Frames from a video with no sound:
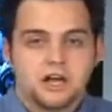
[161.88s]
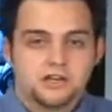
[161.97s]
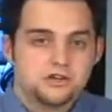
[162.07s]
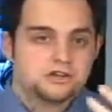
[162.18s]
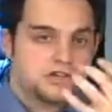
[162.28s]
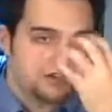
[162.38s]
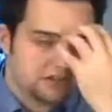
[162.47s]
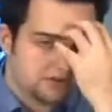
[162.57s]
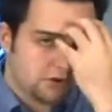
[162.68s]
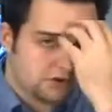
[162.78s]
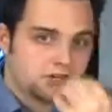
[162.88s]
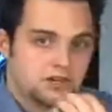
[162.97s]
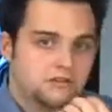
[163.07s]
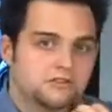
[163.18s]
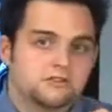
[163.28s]
you can see that it's focusing
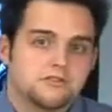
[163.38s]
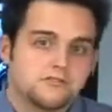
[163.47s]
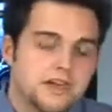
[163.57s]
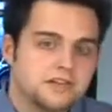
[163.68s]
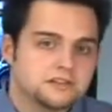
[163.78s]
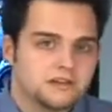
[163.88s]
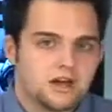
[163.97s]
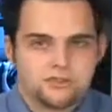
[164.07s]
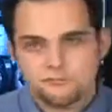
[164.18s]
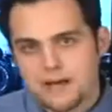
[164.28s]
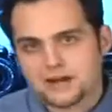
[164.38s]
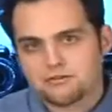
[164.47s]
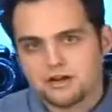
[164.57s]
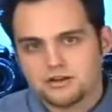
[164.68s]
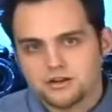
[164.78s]
on the face and not the
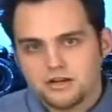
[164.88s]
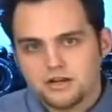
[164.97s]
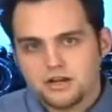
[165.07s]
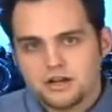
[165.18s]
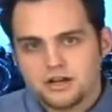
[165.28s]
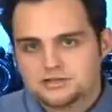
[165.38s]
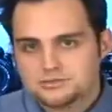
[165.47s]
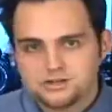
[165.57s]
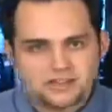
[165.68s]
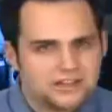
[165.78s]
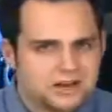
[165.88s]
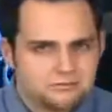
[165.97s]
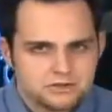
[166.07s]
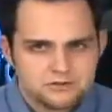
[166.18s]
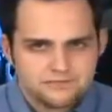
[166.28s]
background. Some of the other
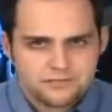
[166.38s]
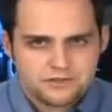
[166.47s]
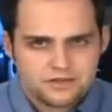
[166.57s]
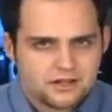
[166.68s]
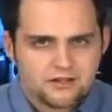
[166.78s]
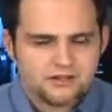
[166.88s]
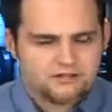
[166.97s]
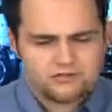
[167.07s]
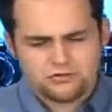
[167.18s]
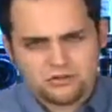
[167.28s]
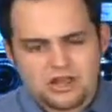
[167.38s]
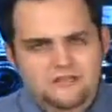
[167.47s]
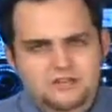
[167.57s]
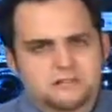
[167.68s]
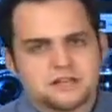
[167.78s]
cameras, a lot
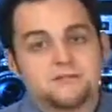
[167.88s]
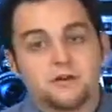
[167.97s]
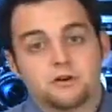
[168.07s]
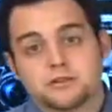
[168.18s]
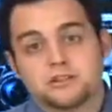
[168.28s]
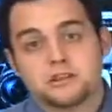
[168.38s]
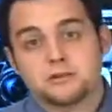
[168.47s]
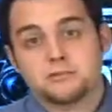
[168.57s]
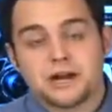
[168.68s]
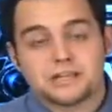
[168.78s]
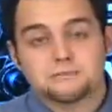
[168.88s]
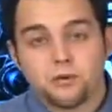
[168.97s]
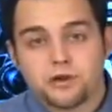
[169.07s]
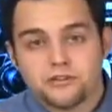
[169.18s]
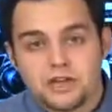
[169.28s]
of times they focus on like the brightest
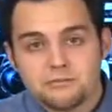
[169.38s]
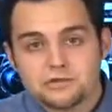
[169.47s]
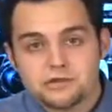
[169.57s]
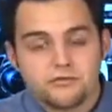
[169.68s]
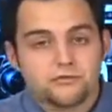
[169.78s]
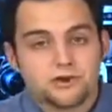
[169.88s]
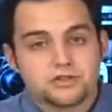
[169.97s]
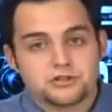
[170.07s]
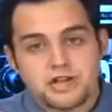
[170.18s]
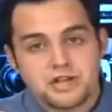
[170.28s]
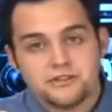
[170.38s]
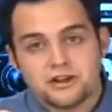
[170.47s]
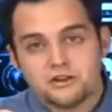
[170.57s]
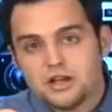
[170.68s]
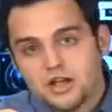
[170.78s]
point in the image. So if your friends are standing
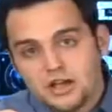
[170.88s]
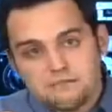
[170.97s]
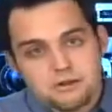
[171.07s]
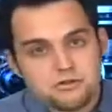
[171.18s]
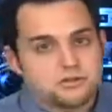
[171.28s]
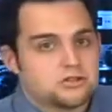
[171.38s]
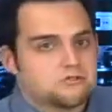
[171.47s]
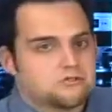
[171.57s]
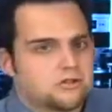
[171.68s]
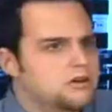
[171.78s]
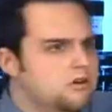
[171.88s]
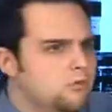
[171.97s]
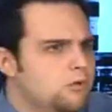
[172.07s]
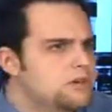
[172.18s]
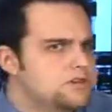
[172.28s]
there, maybe there's a
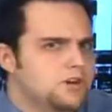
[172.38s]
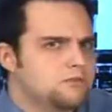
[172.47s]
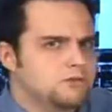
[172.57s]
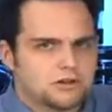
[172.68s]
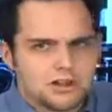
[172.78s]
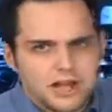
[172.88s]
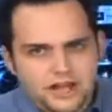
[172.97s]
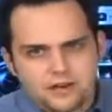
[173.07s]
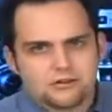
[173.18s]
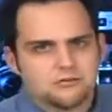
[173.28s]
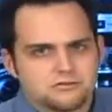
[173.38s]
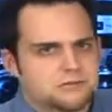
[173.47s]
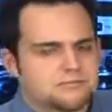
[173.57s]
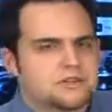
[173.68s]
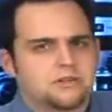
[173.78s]
wind chime or a light or
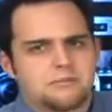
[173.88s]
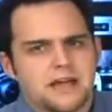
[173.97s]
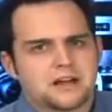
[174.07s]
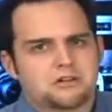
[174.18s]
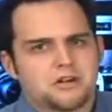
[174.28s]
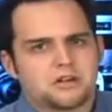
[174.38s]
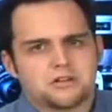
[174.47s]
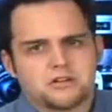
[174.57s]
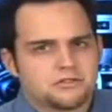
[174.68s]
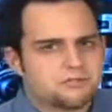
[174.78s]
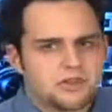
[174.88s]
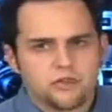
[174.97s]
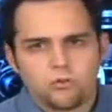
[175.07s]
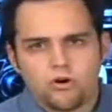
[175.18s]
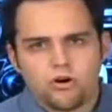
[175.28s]
something in the background, something on
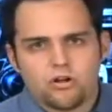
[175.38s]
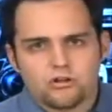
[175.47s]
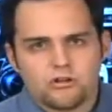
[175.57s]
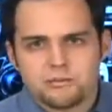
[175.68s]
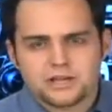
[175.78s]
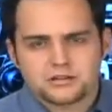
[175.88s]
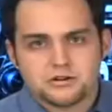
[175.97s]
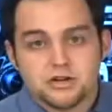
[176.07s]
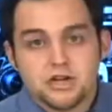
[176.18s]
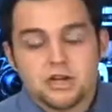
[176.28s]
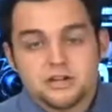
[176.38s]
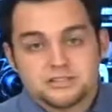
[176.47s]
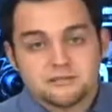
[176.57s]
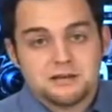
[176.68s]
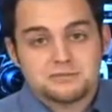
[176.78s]
the wall, a picture.
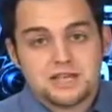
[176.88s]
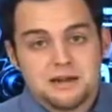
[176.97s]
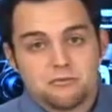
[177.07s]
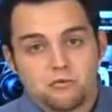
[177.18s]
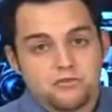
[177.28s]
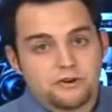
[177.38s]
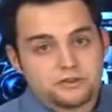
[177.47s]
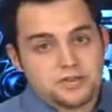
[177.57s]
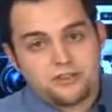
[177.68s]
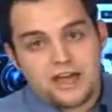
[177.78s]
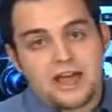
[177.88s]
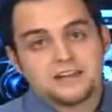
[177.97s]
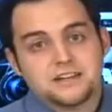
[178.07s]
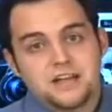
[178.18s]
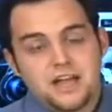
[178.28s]
Sometimes the camera will focus on
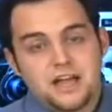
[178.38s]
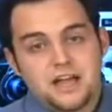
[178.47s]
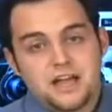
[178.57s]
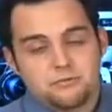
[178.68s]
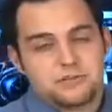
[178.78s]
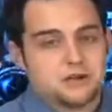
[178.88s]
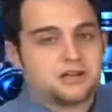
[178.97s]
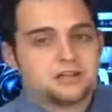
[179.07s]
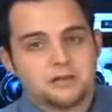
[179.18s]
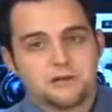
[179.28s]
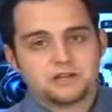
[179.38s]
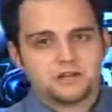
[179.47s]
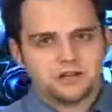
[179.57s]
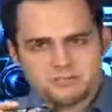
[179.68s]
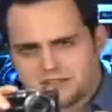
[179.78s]
that, and you'll be trying to take a picture,
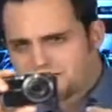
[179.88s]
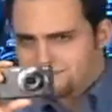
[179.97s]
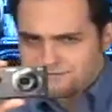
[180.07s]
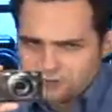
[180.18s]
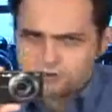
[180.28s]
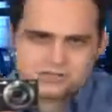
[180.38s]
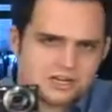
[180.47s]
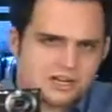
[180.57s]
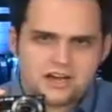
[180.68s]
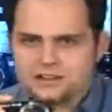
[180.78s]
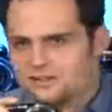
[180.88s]
and it'll be like focus in and out